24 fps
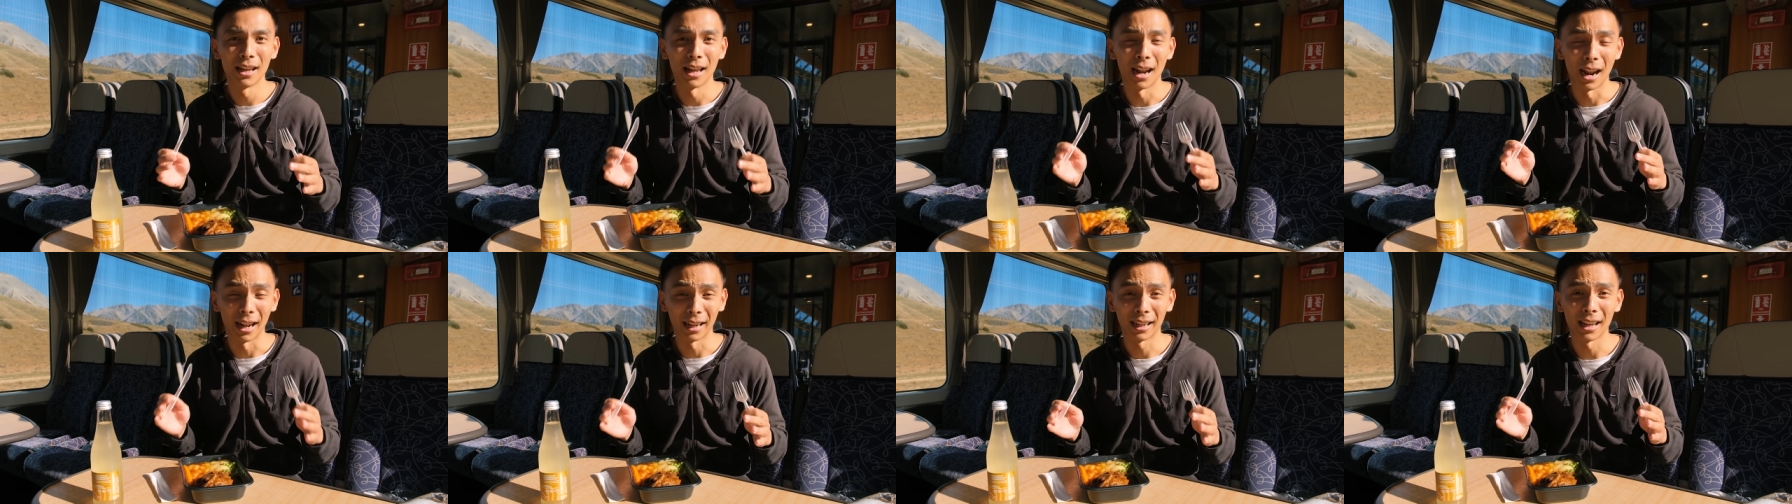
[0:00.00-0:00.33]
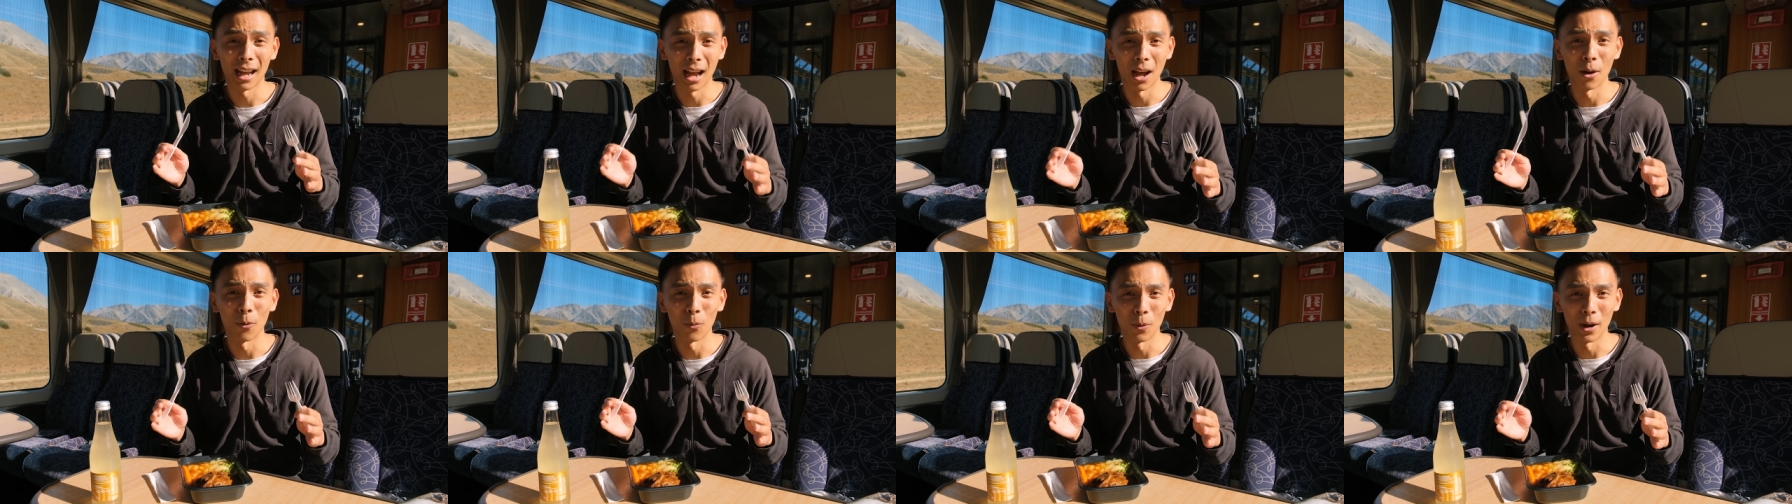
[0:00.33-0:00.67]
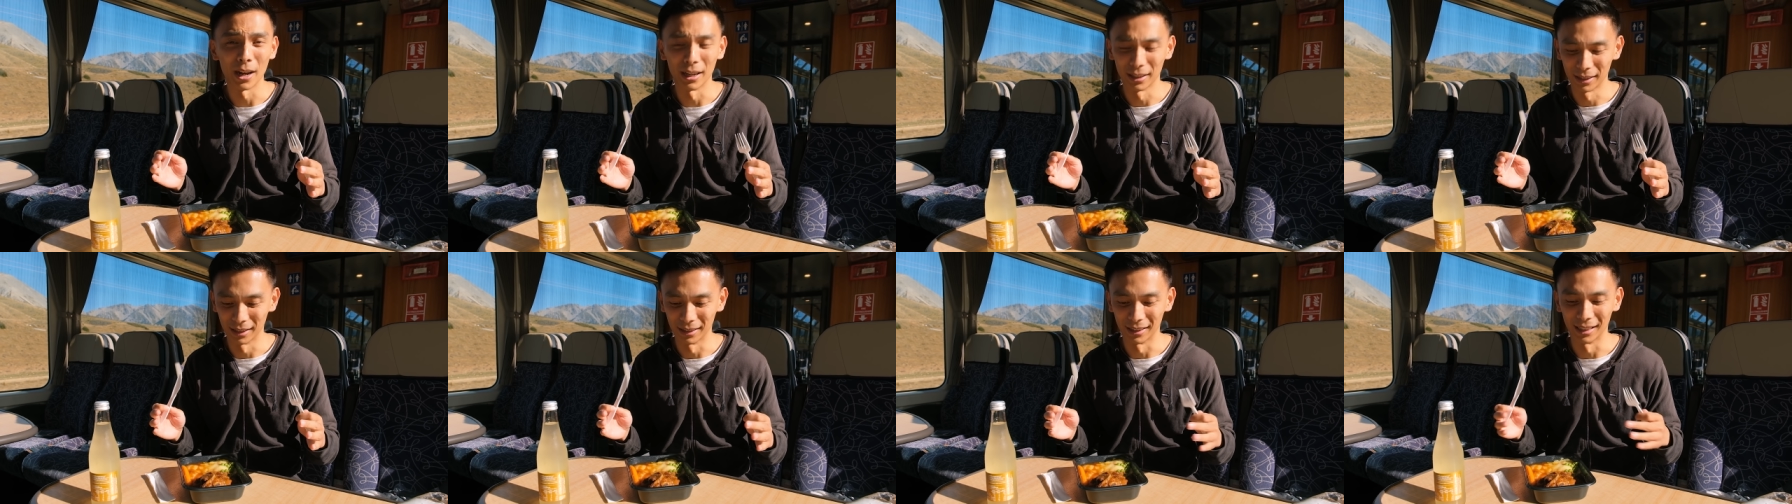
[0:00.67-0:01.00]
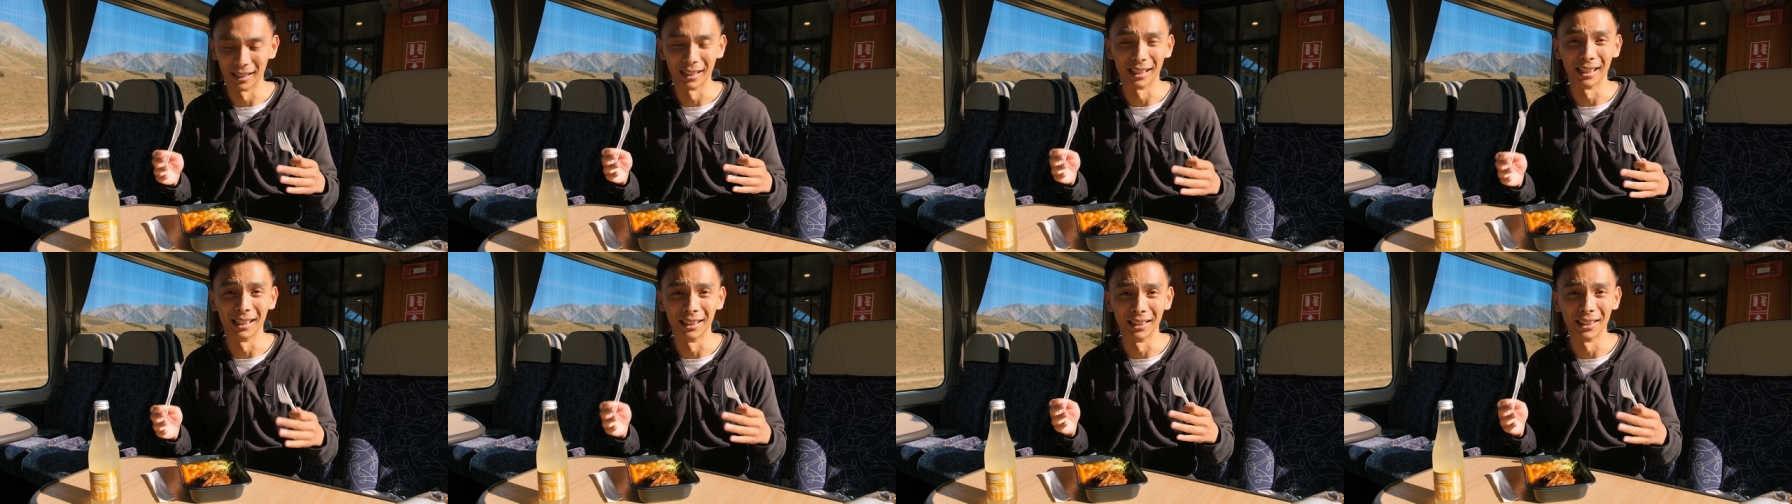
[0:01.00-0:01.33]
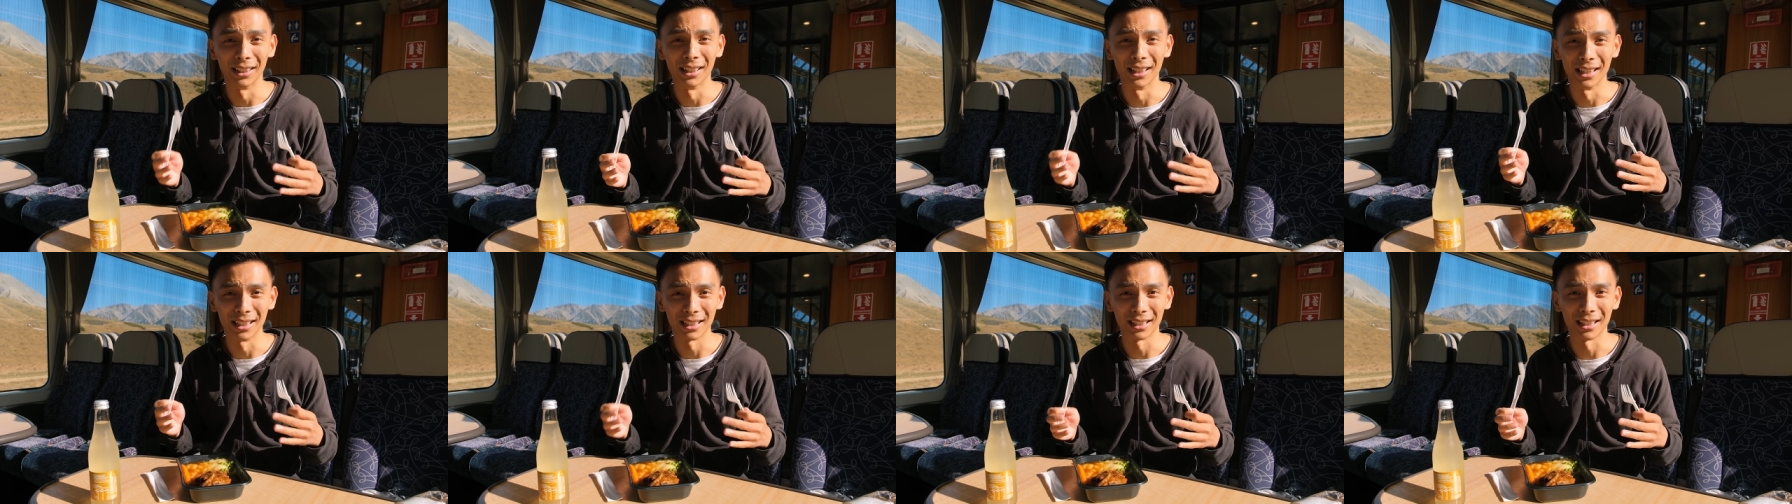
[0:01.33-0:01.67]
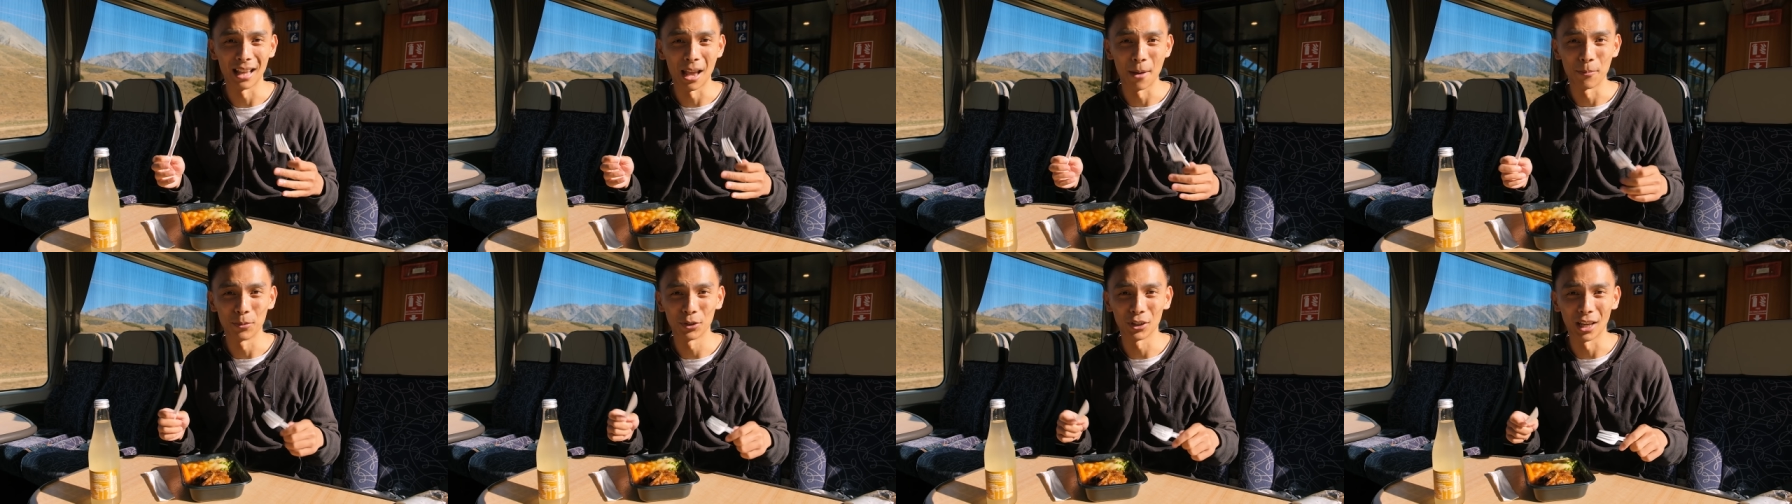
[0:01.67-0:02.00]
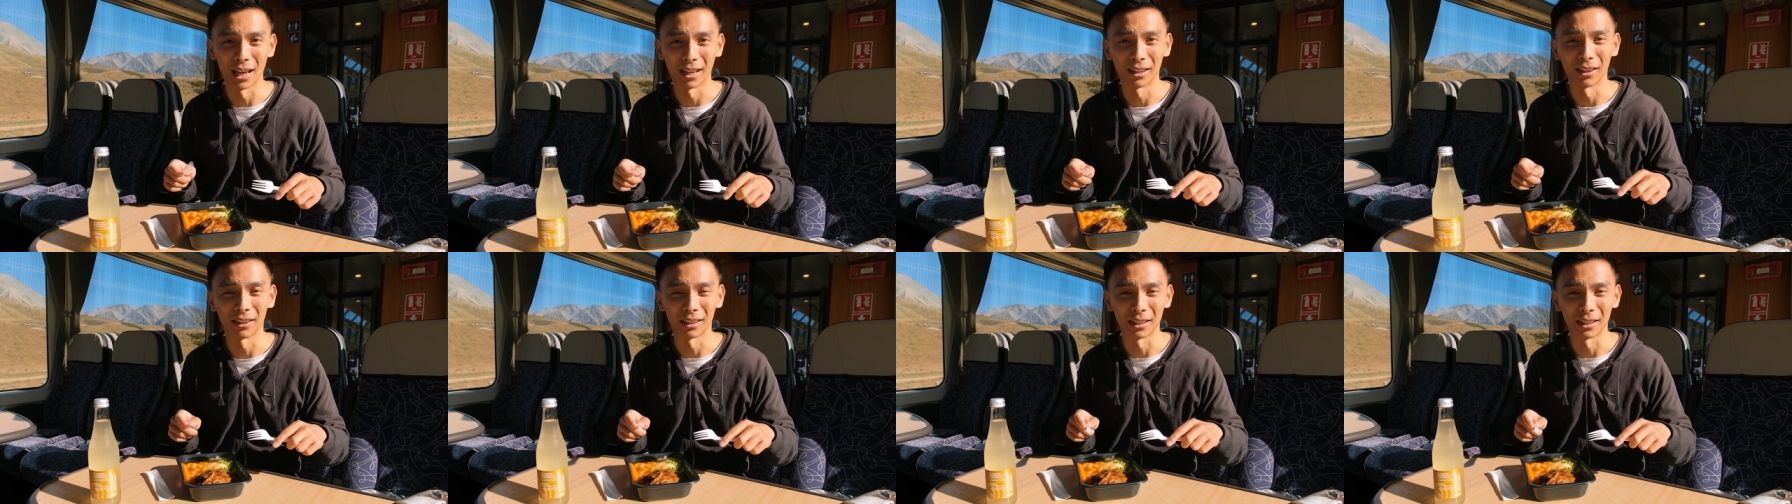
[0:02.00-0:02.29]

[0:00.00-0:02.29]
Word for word: I can't wait to dig into this lamb shank.